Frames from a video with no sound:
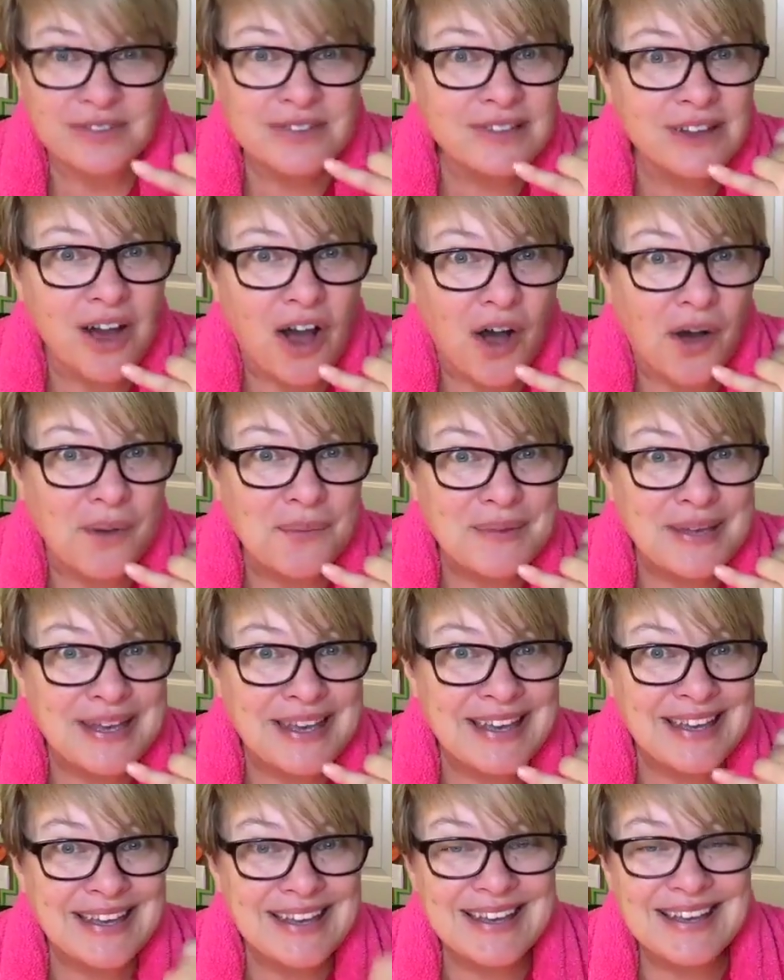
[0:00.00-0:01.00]
call
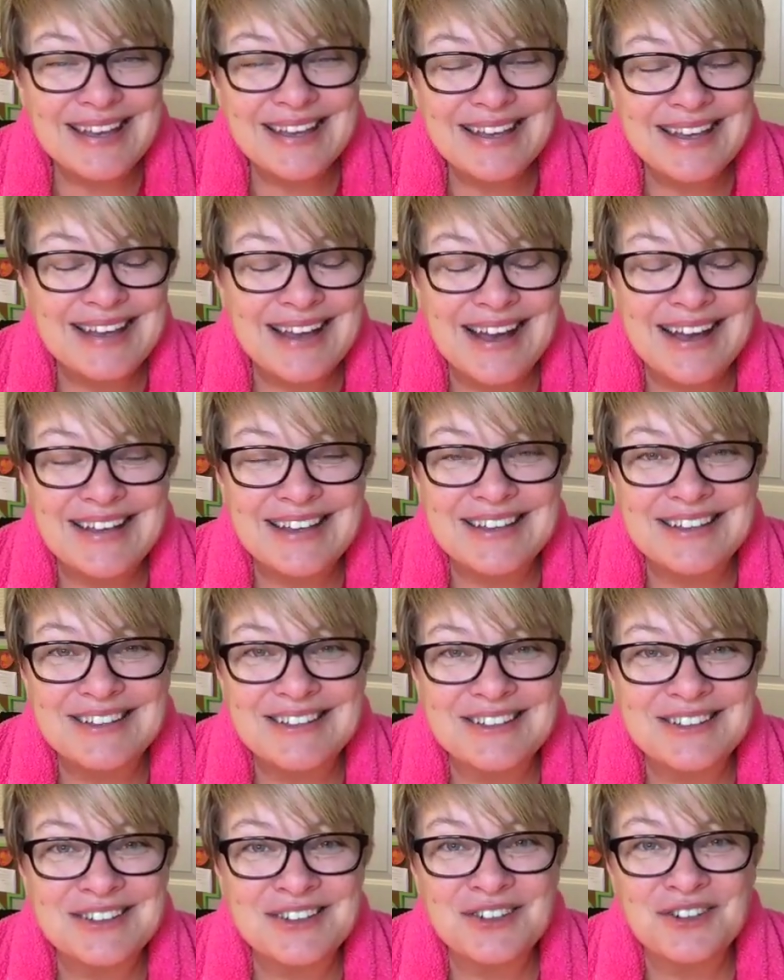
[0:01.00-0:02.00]
me. Uh,
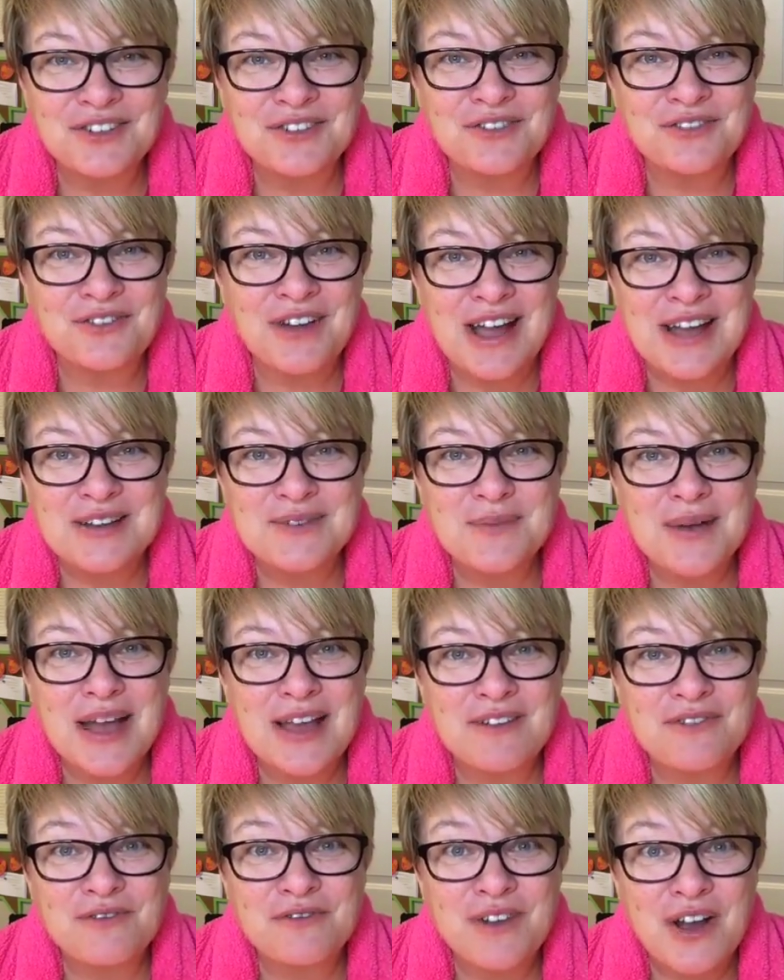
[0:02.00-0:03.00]
you'll find
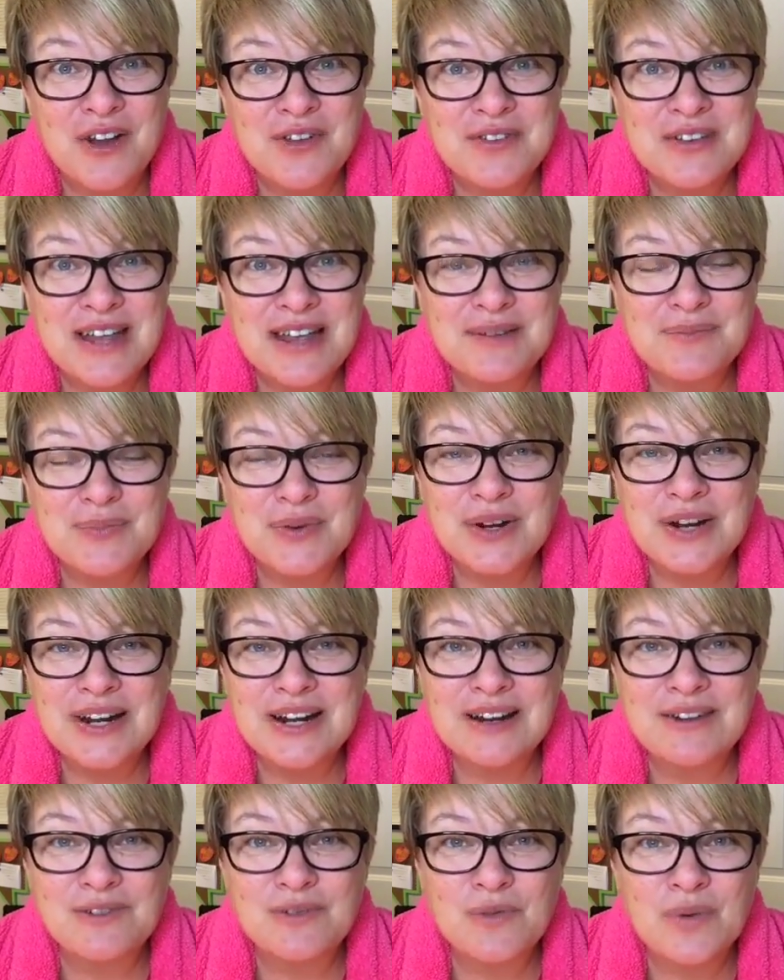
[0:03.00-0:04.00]
my phone
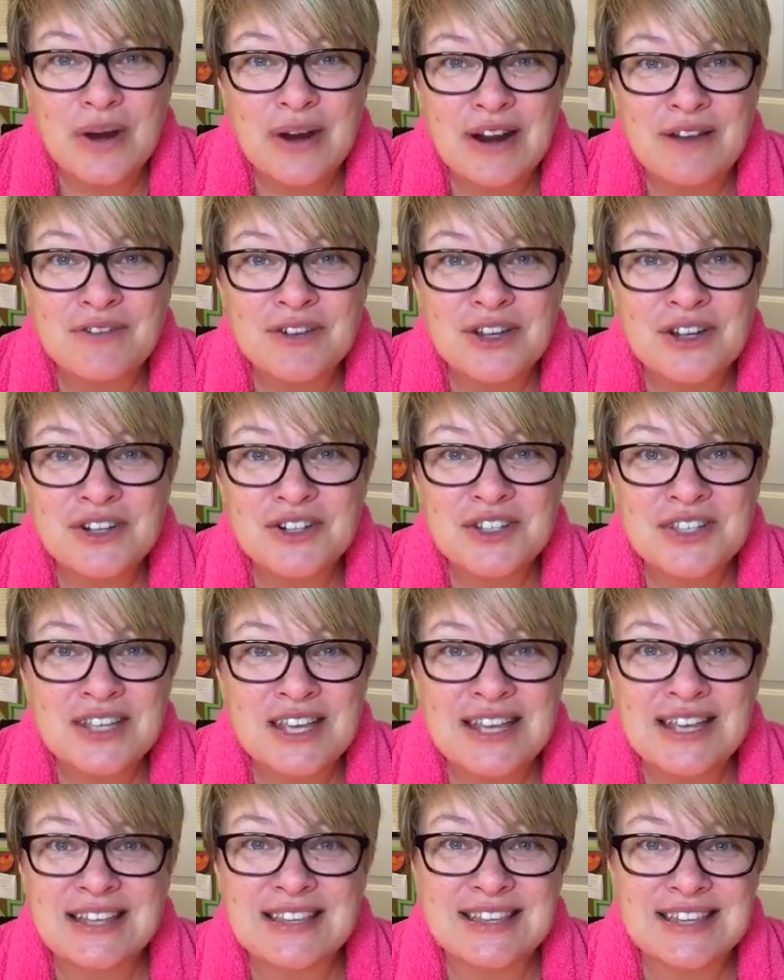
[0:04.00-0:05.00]
number wherever you're
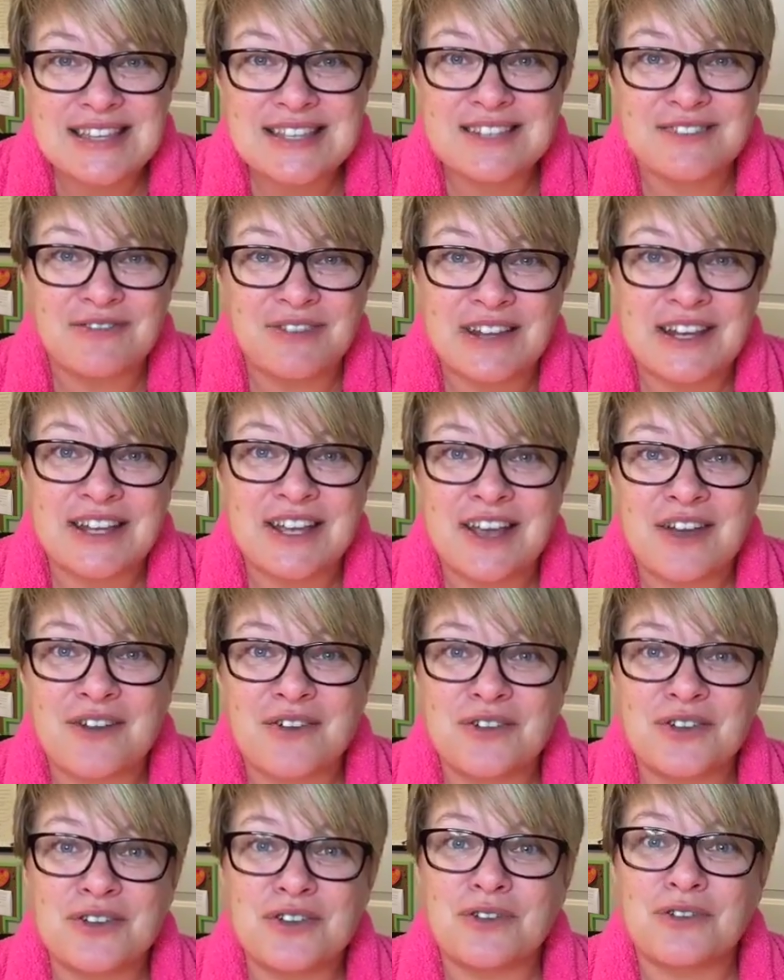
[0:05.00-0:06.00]
seeing this video.
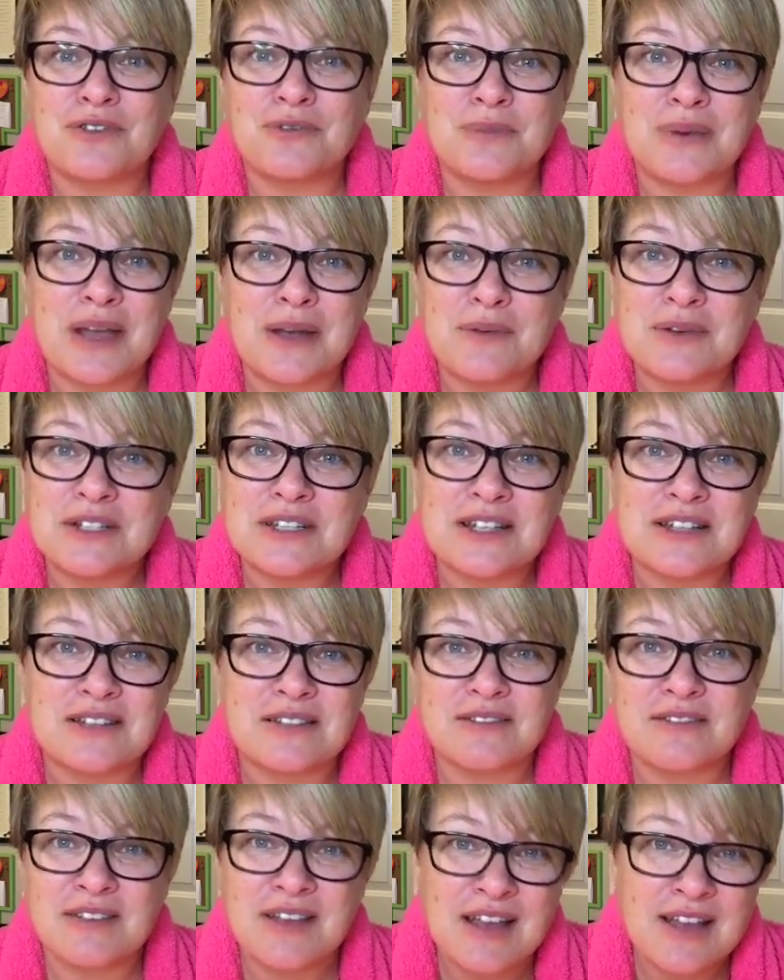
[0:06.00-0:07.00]
You'll be able
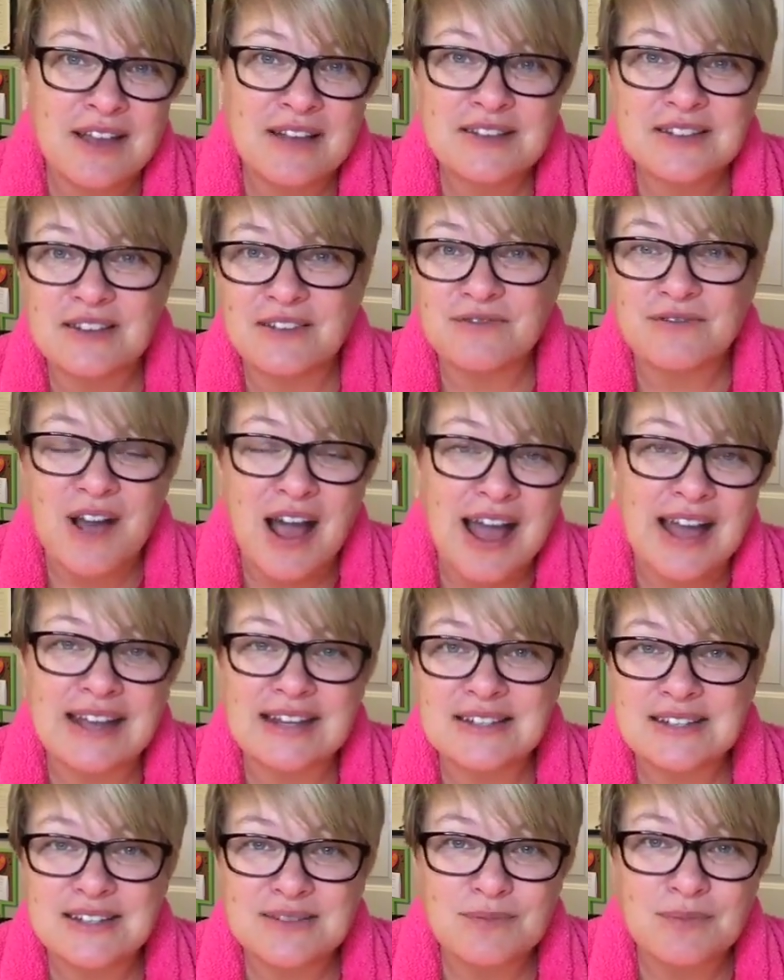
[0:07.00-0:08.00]
to to
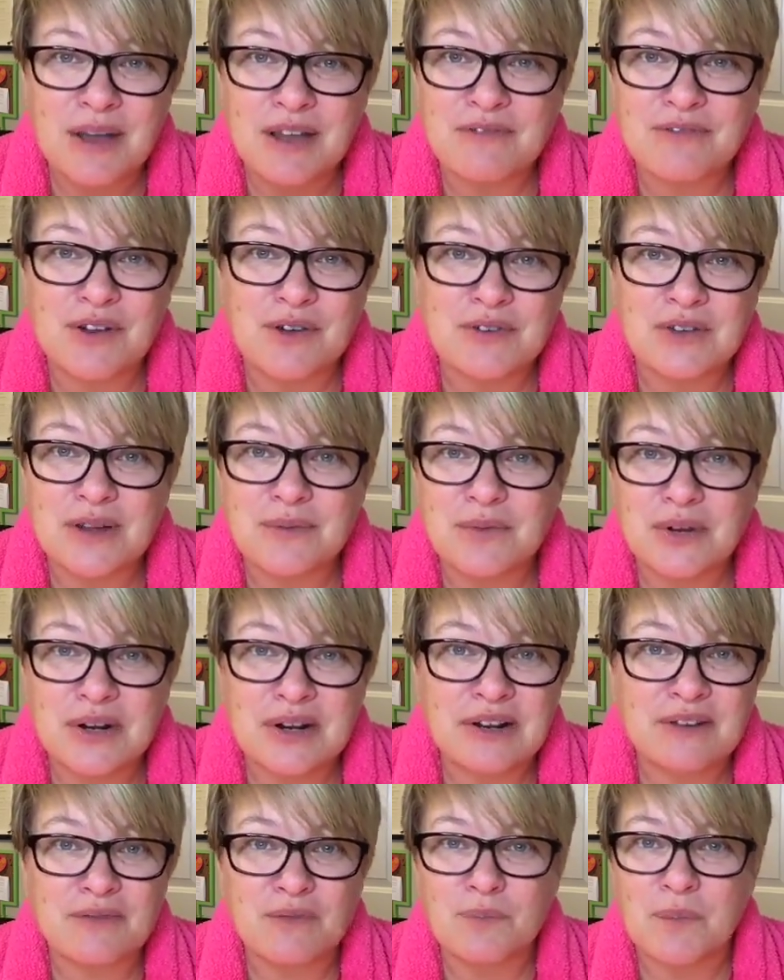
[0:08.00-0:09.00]
find my phone
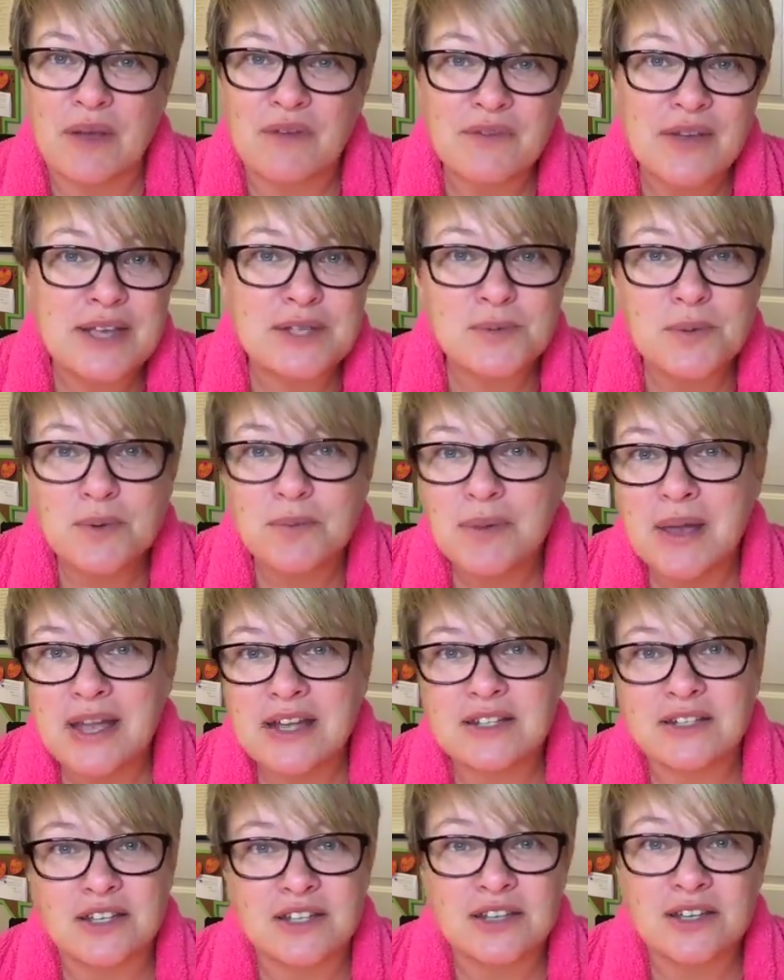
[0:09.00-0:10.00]
number, my Facebook
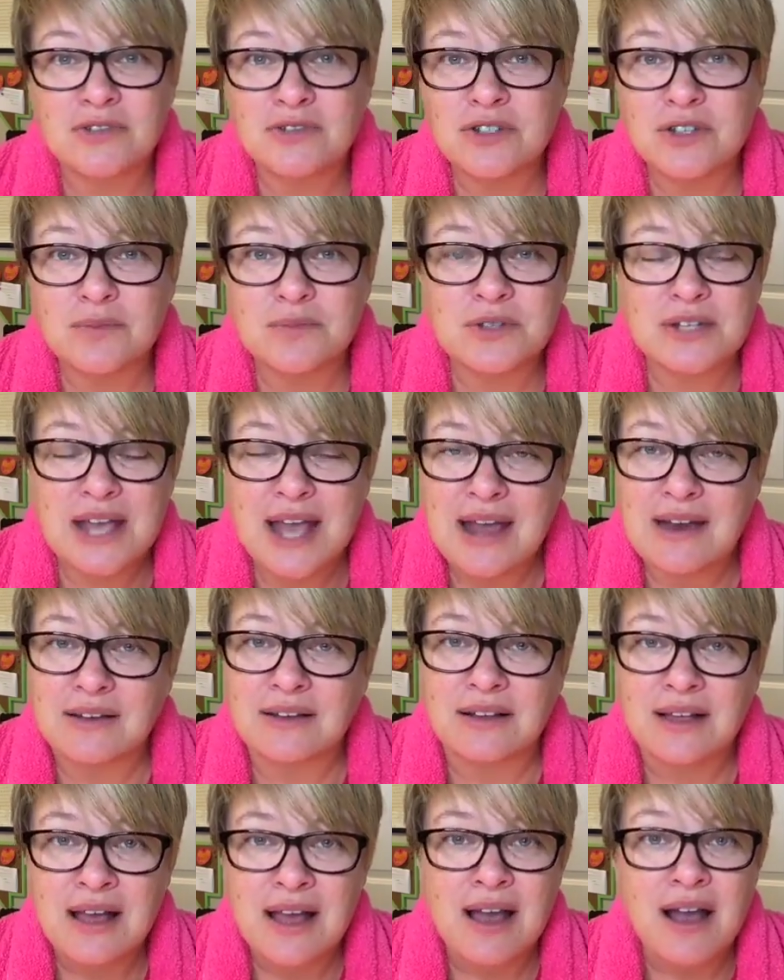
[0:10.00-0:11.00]
page, the YouTube
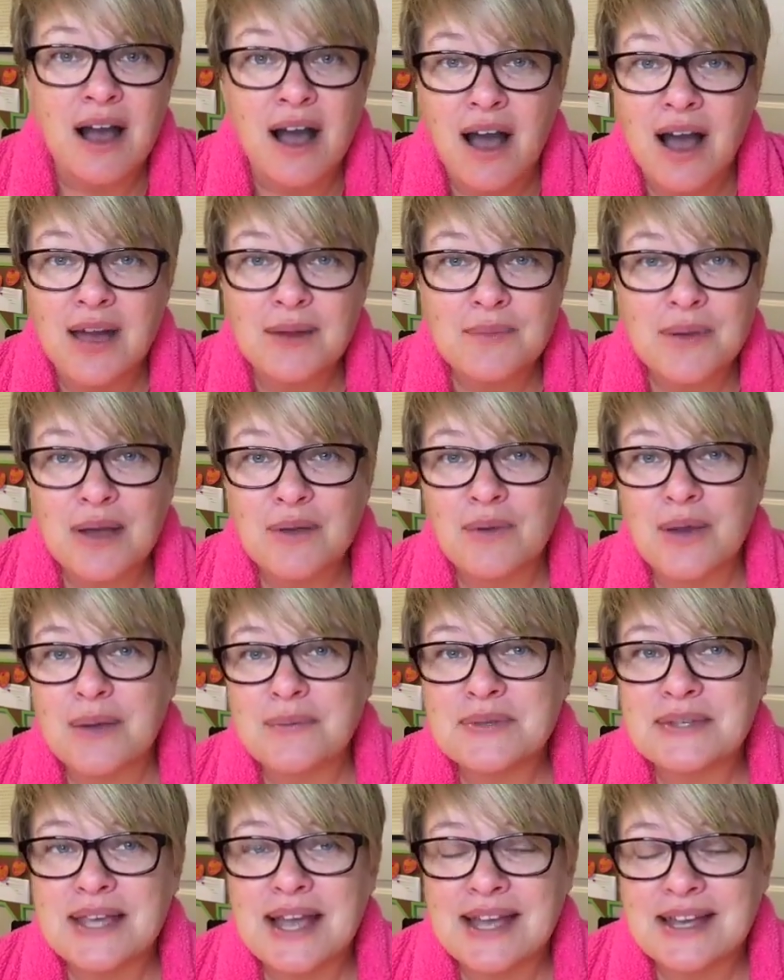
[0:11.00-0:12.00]
channel, on my
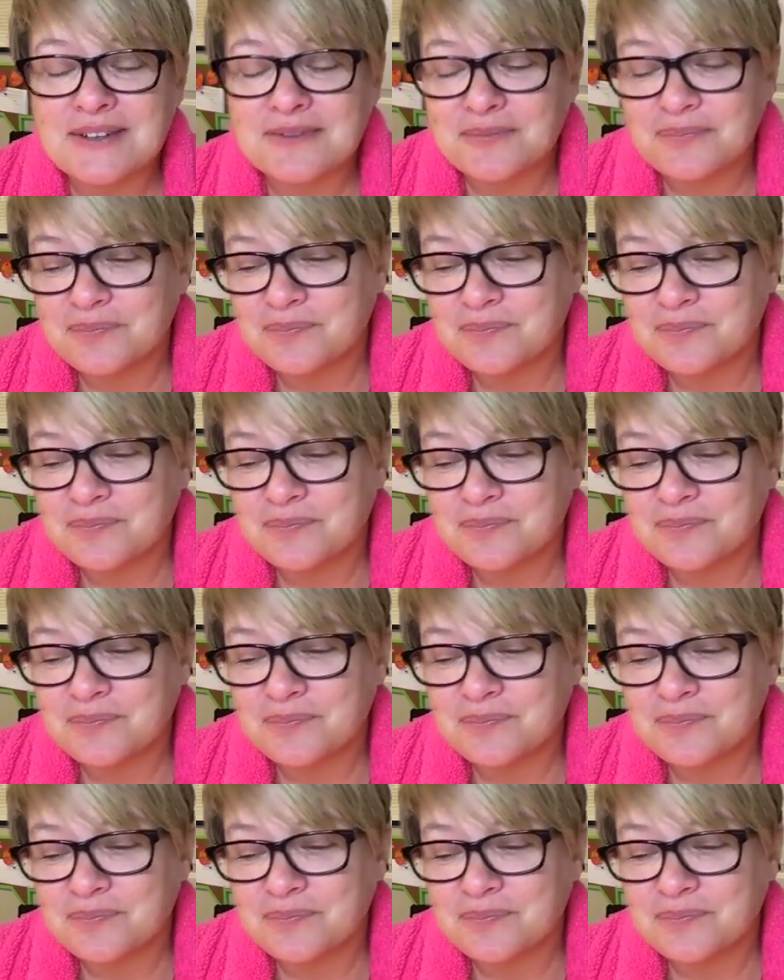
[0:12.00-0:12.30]
website